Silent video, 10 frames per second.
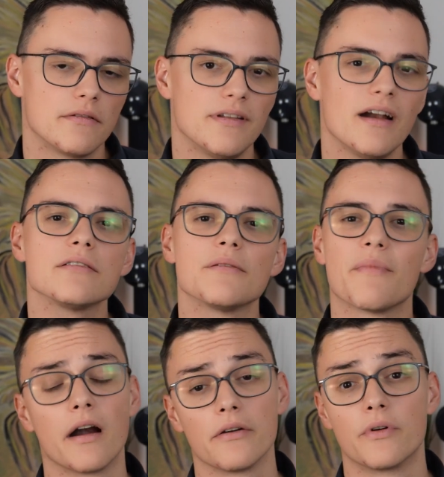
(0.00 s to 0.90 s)
There are
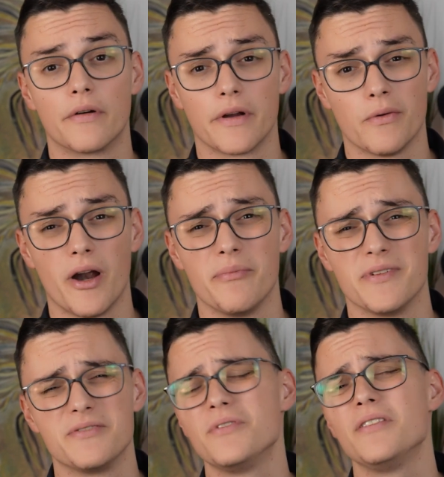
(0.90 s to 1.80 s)
some hardware
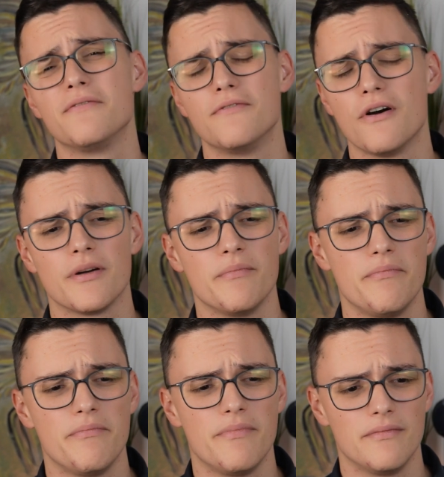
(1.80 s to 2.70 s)
requirements. You need a Vulkan
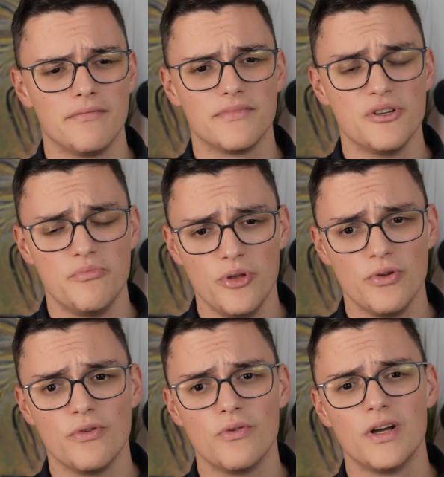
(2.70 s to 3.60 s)

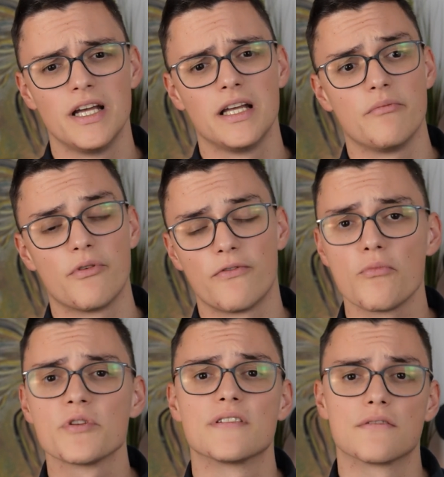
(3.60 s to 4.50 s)
GPU. The
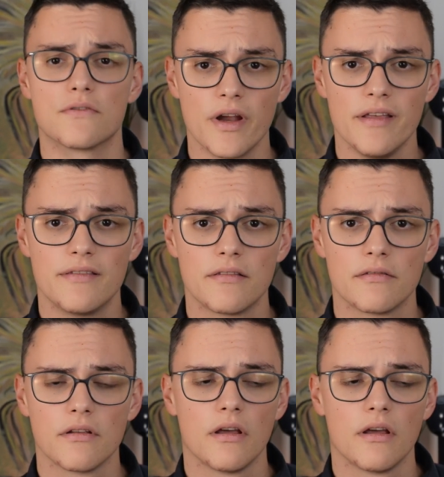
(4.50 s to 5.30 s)
performance is great.